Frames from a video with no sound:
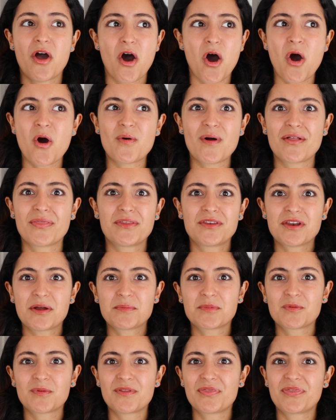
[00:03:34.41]
Oh, and the
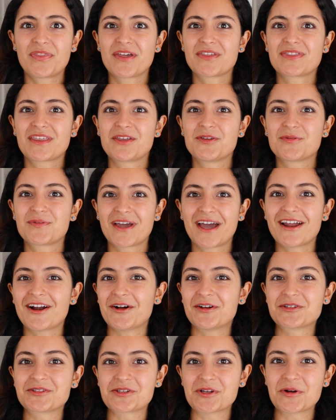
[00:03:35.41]
number one thing that you get
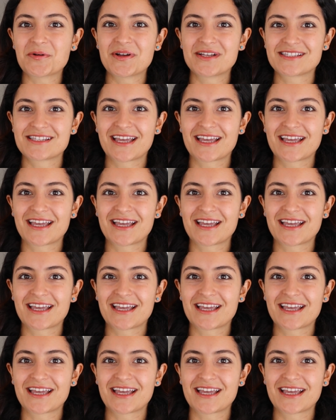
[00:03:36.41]
also is